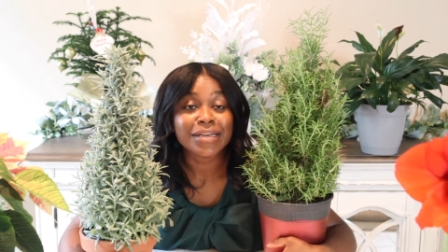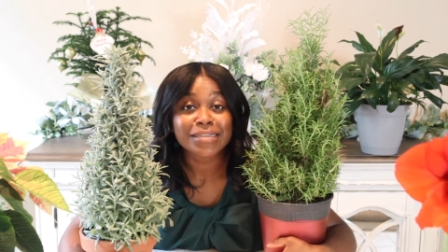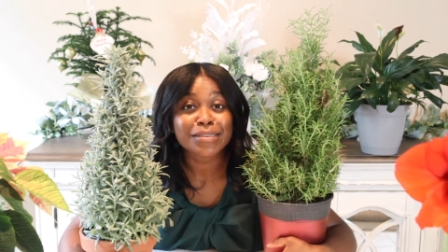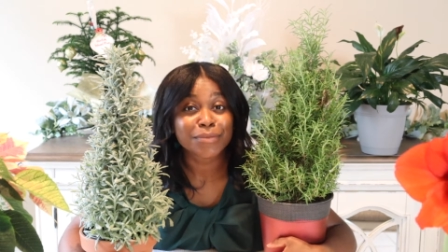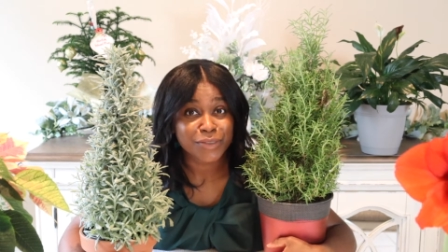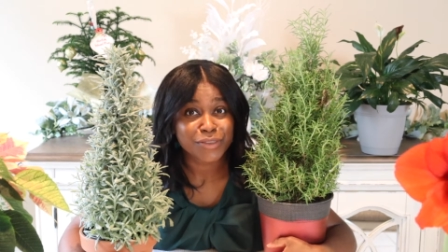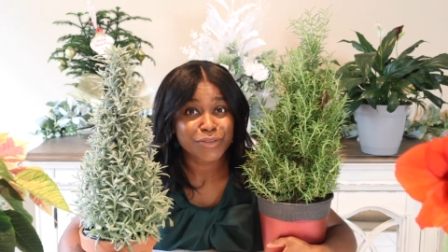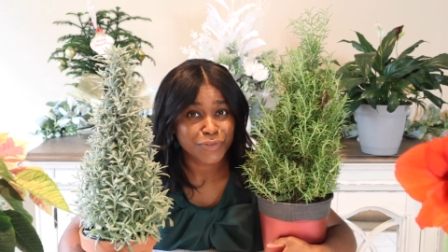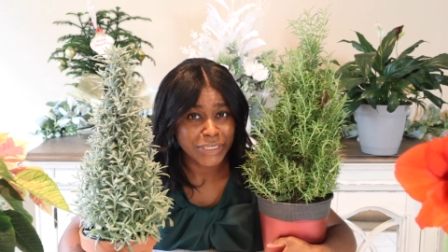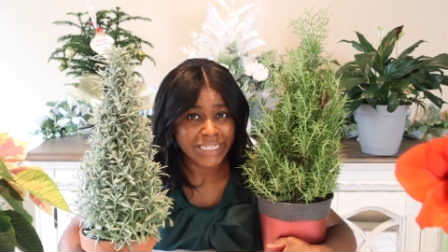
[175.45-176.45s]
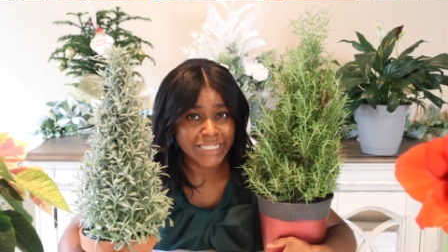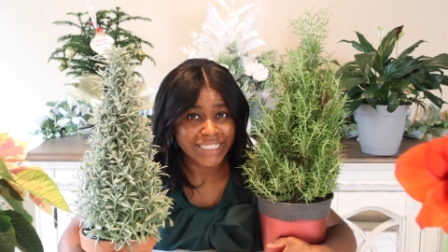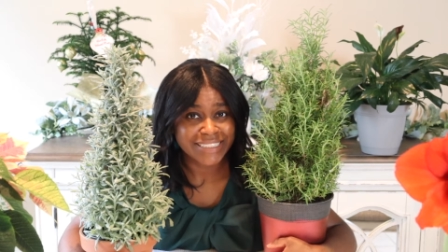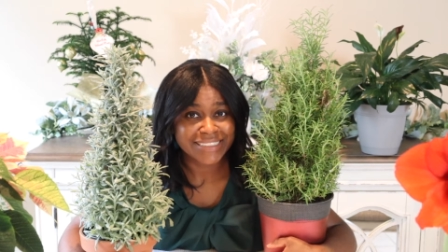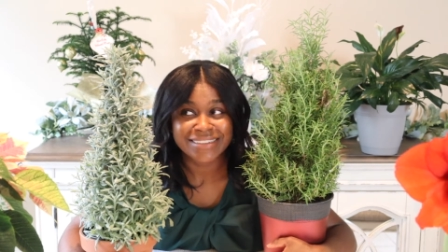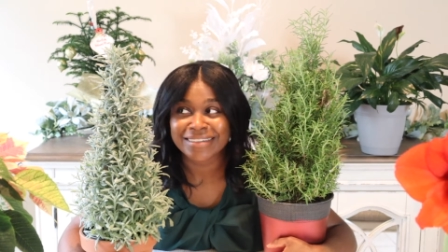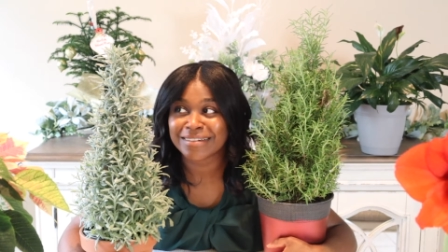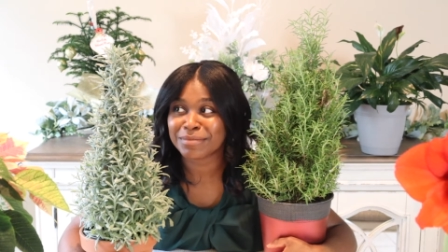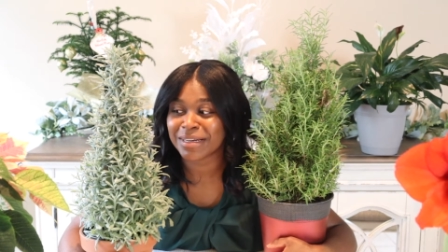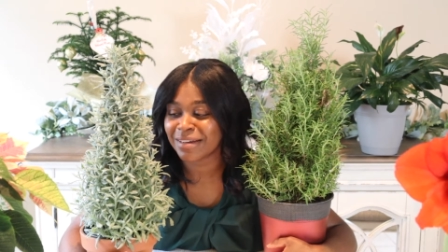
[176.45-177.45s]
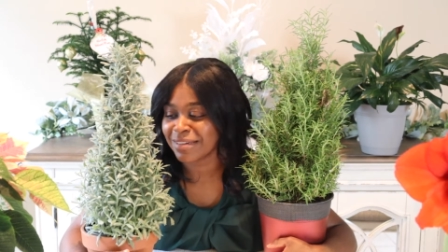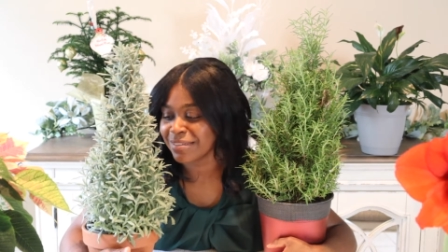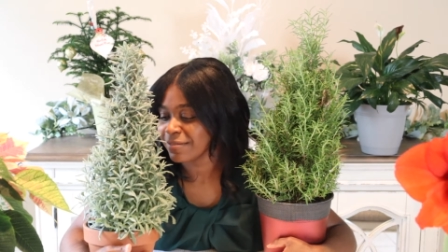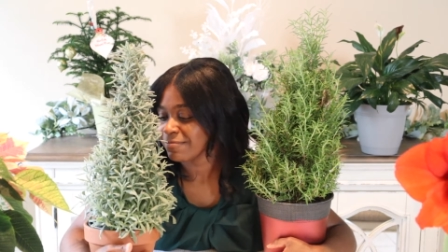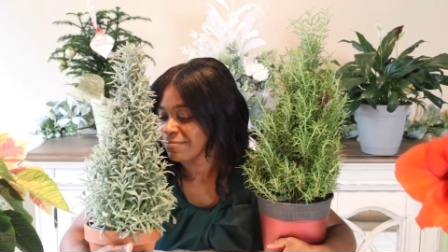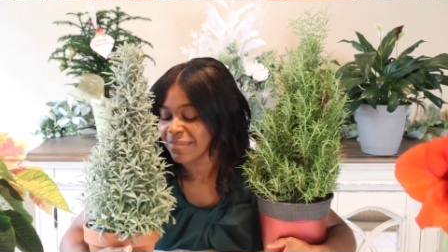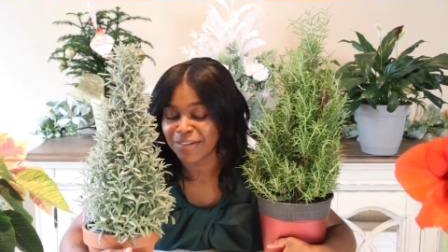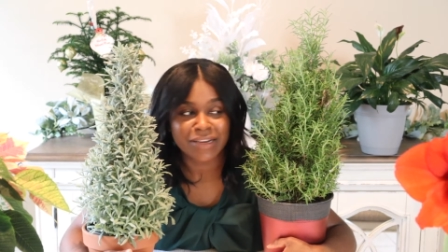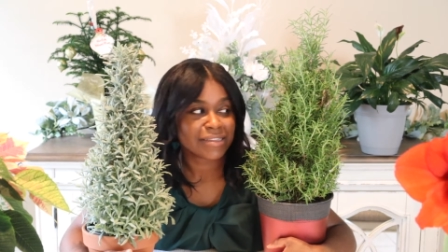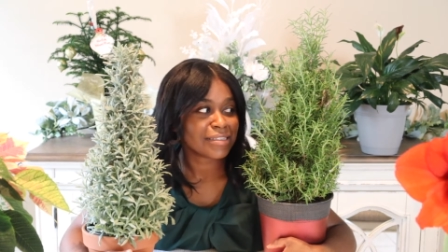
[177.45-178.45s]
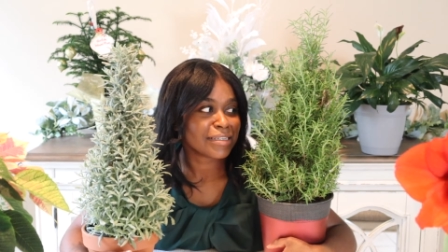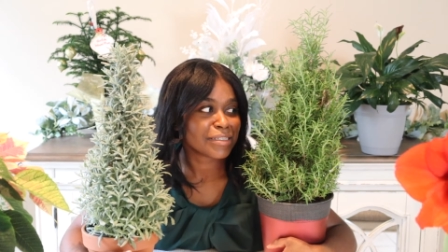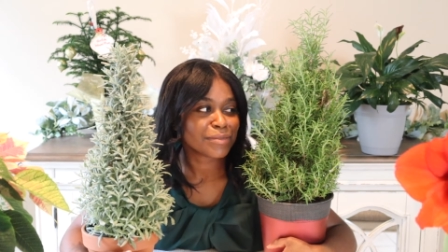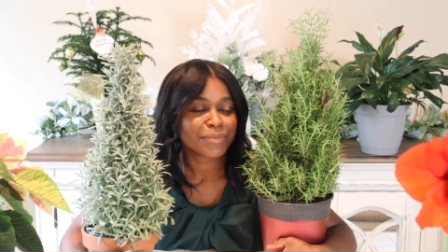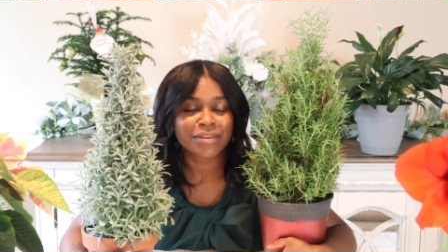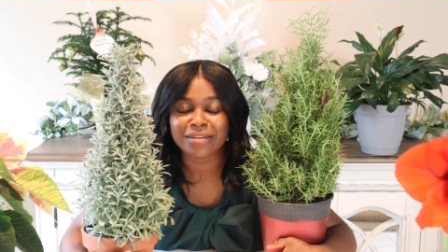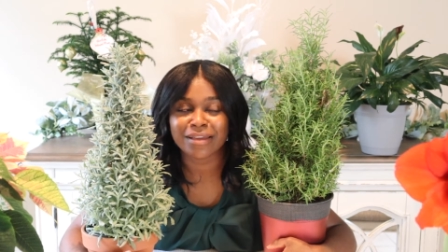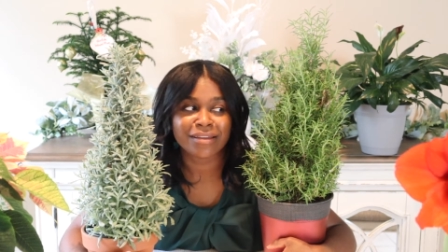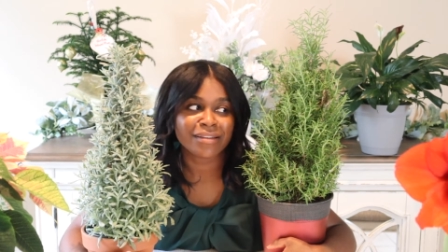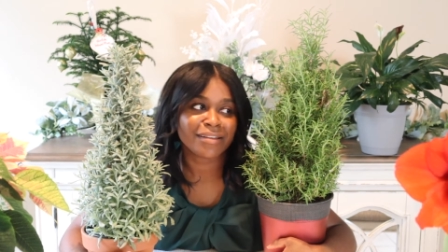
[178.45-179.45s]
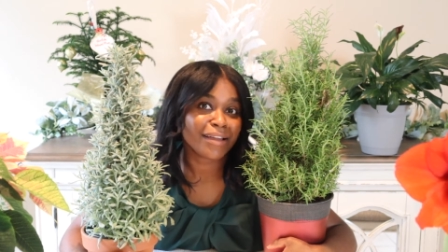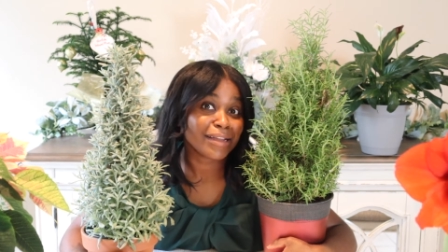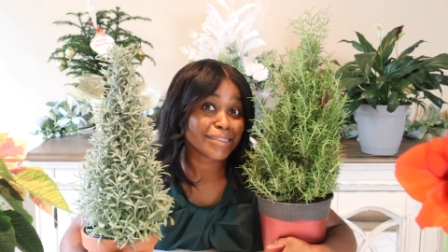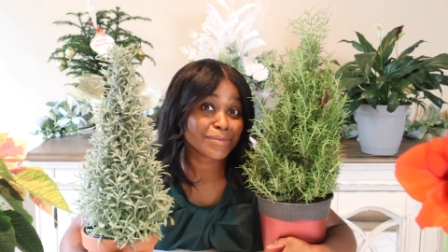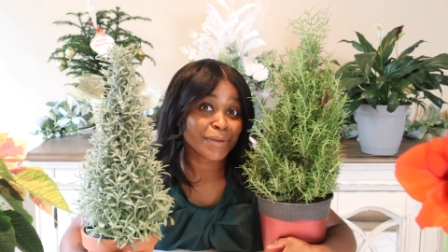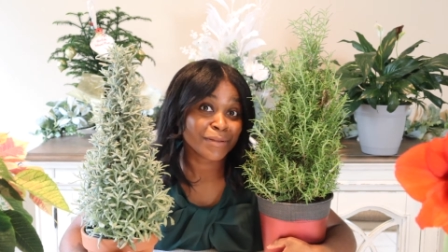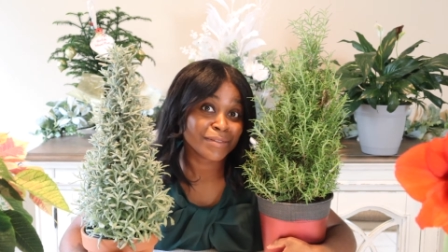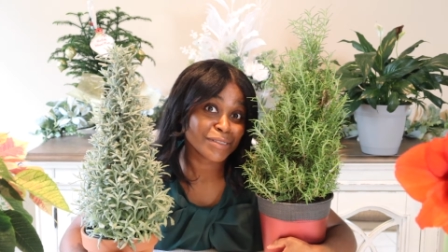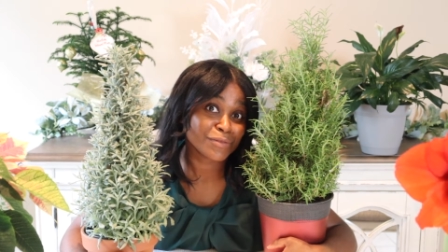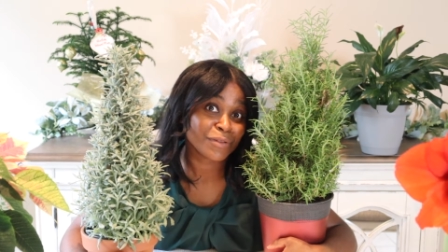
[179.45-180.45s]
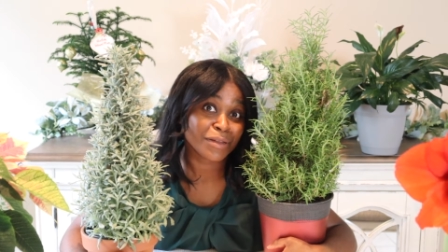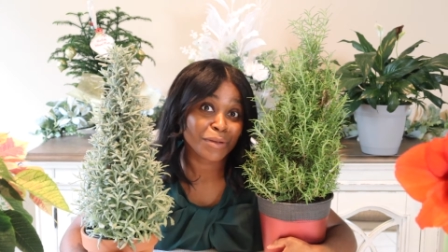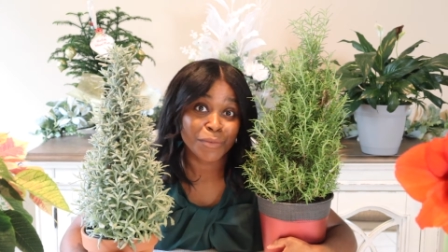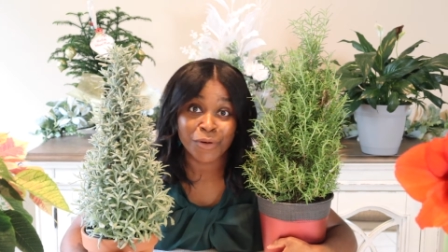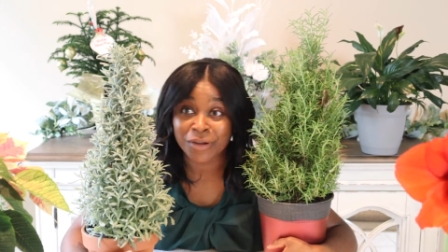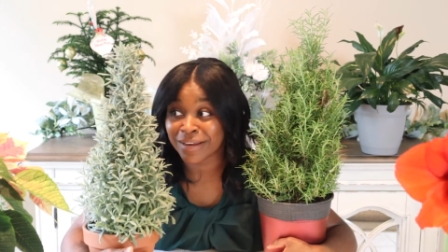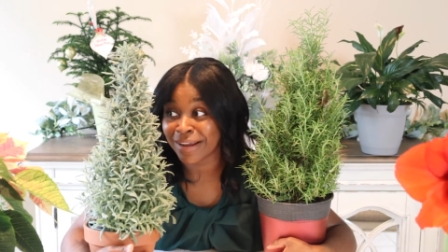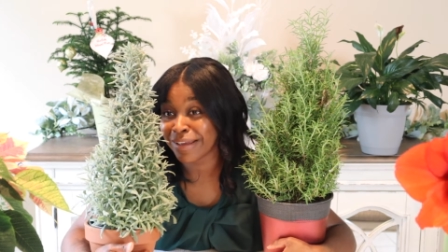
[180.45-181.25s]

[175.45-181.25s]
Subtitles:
it's the most fragrant because I've got these next to me and I can smell this one more than I